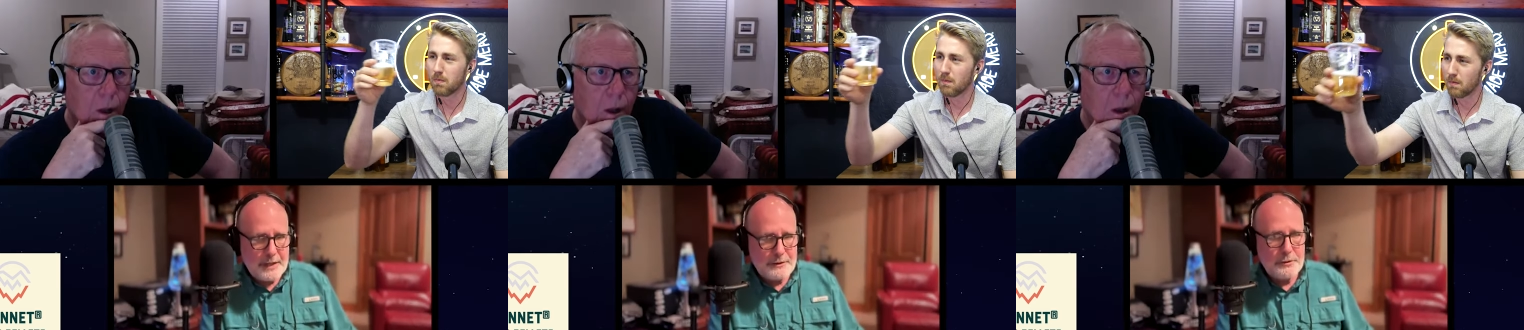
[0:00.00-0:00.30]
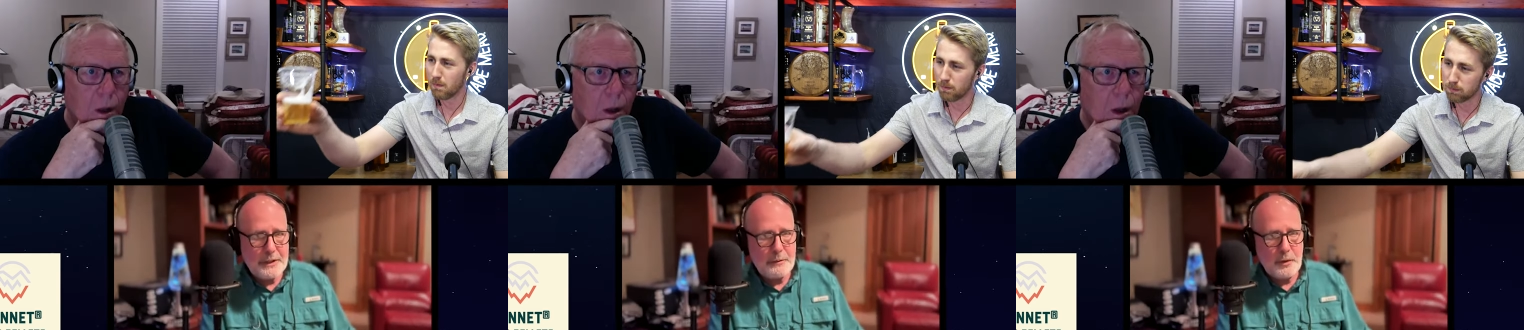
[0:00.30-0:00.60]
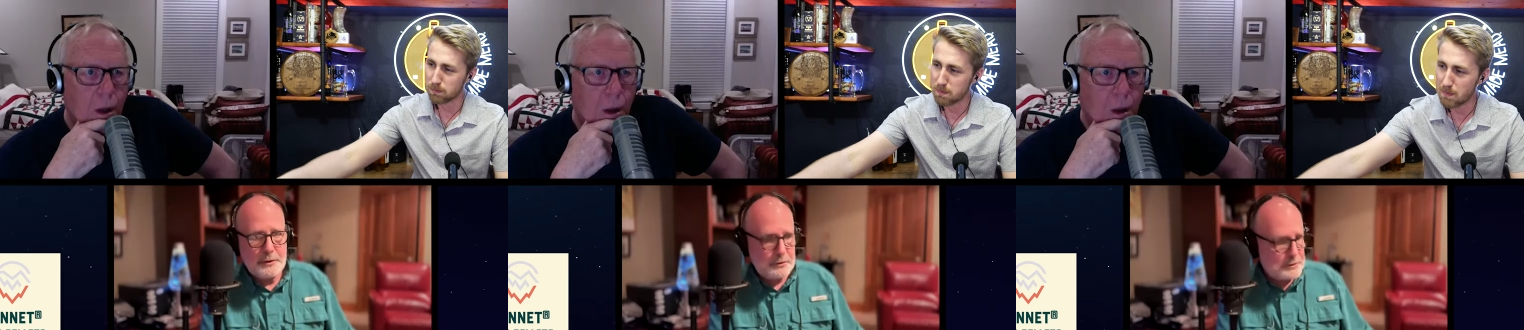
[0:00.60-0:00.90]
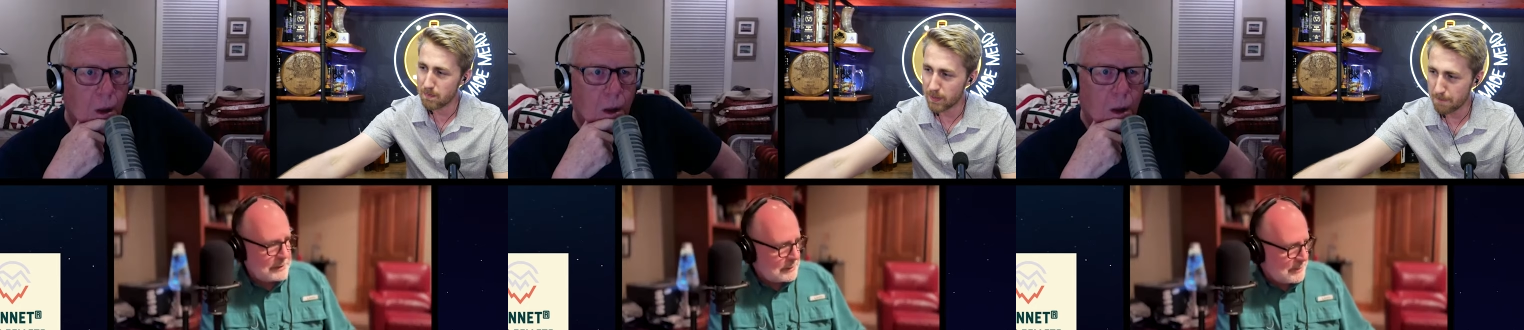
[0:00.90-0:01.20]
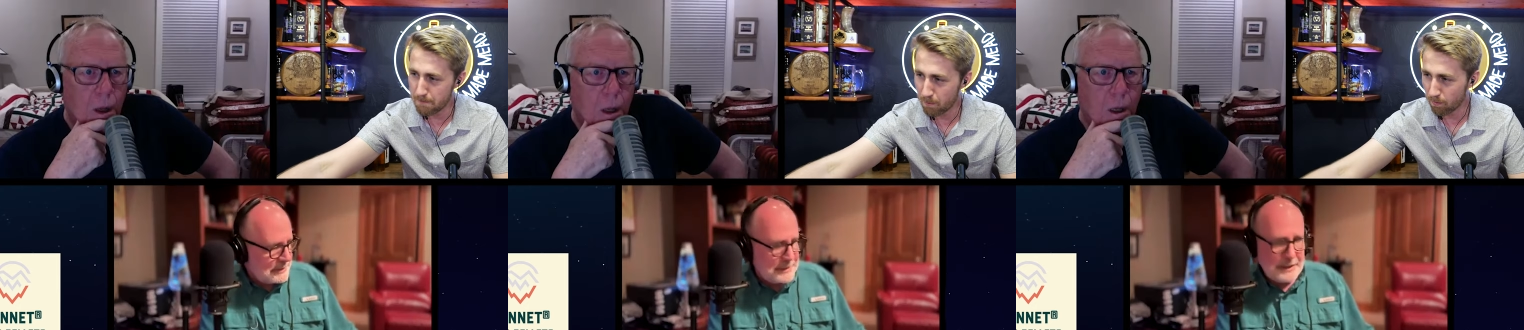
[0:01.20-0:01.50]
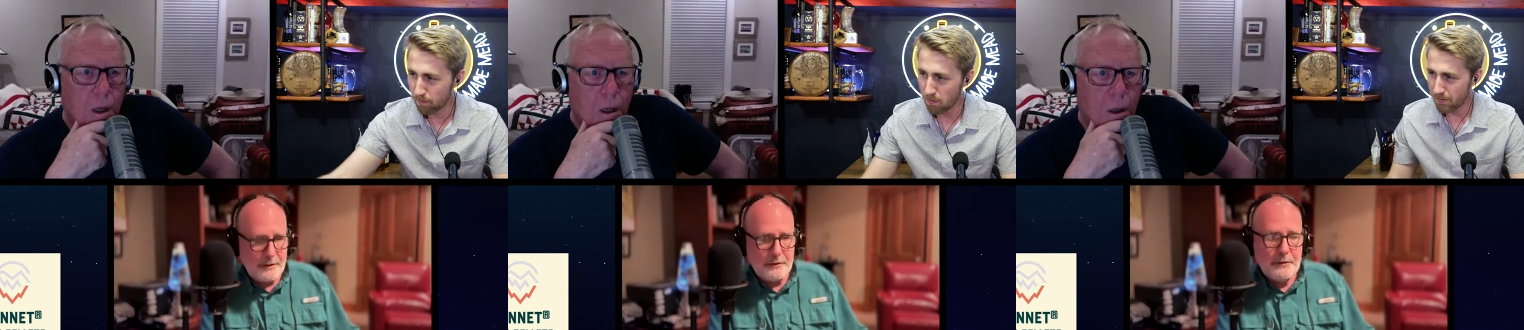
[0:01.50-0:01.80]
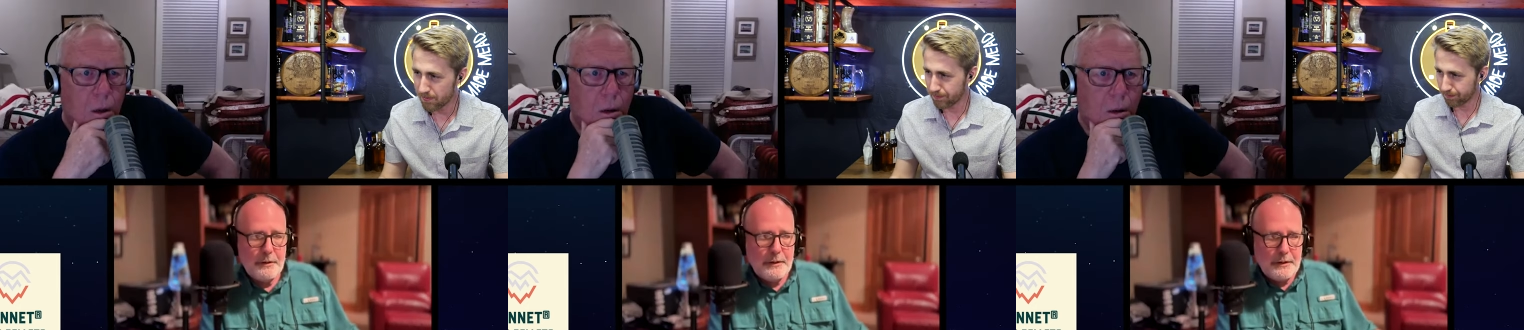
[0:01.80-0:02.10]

Speaker 1: I do get what you're talking about now.